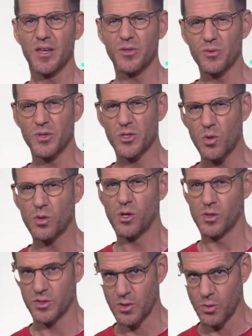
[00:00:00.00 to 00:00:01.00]
use
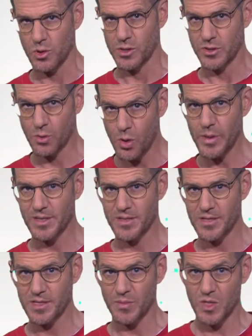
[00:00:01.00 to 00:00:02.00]
so-called social scoring
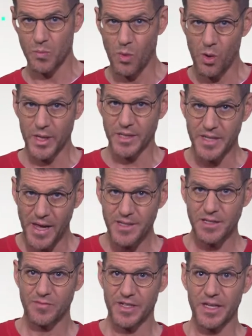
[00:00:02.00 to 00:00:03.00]
systems more
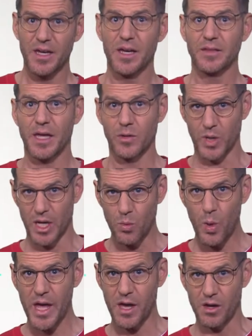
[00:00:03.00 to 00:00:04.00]
intensively than we're
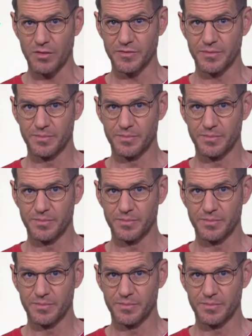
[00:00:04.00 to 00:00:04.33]
aware of.